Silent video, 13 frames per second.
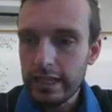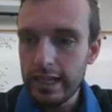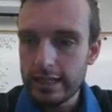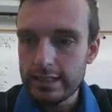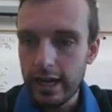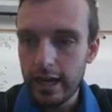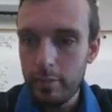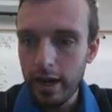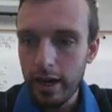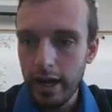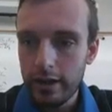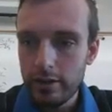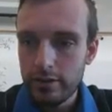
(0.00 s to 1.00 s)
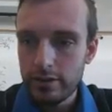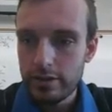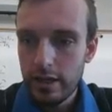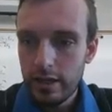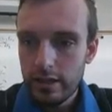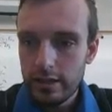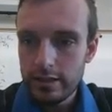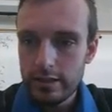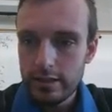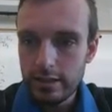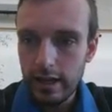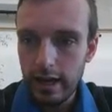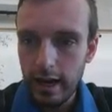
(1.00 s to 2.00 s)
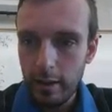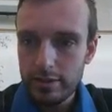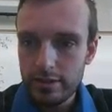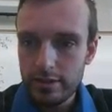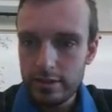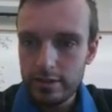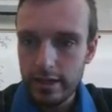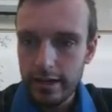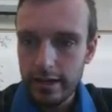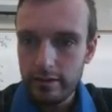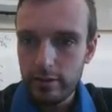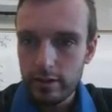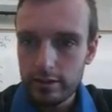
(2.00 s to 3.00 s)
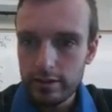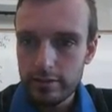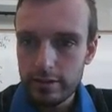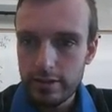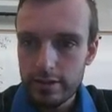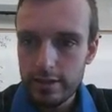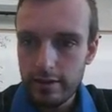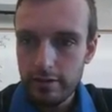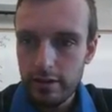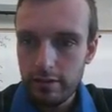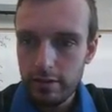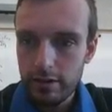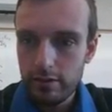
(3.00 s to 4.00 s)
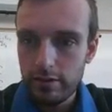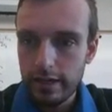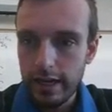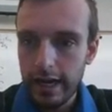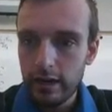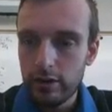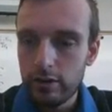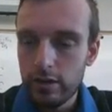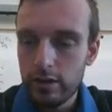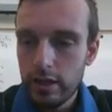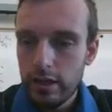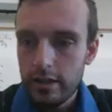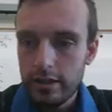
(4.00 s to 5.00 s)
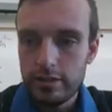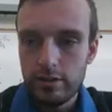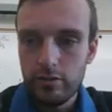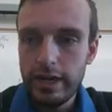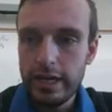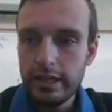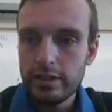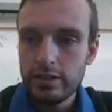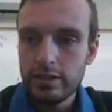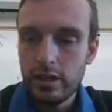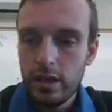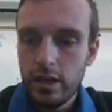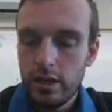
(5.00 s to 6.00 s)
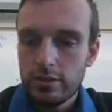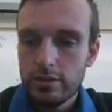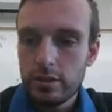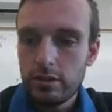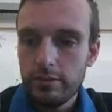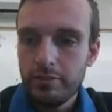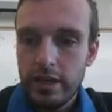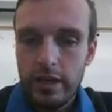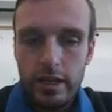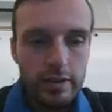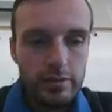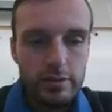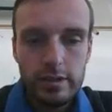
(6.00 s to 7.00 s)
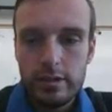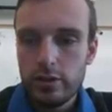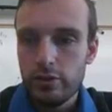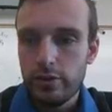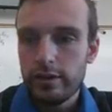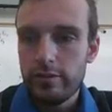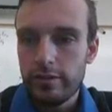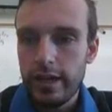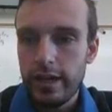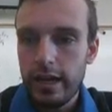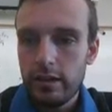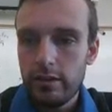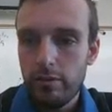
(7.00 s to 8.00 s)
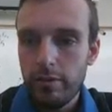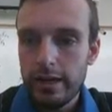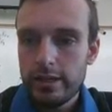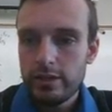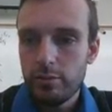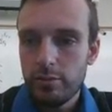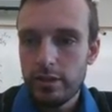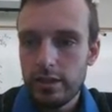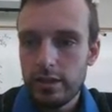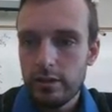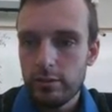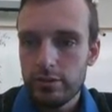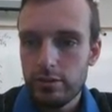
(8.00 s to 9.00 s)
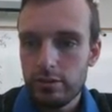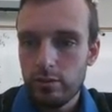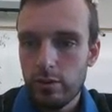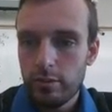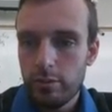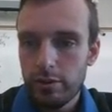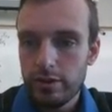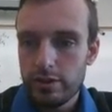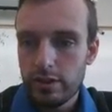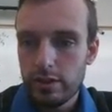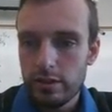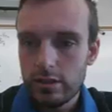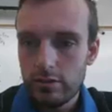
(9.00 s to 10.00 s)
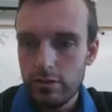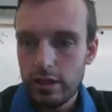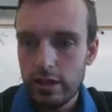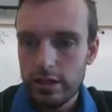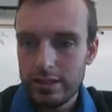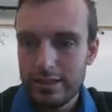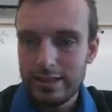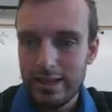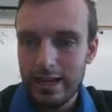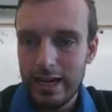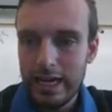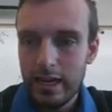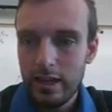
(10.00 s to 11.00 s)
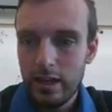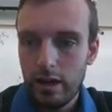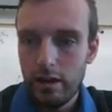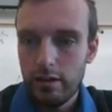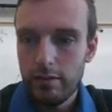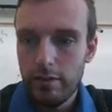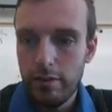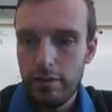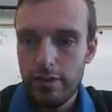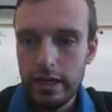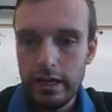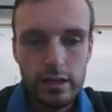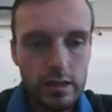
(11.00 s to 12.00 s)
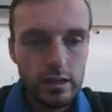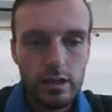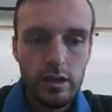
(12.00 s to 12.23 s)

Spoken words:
That's the hypotenuse. This is the opposite side relative to the 73 degree angle is the radius. So if you did the trig for that, the radius would be equal to 1.63 sine of theta,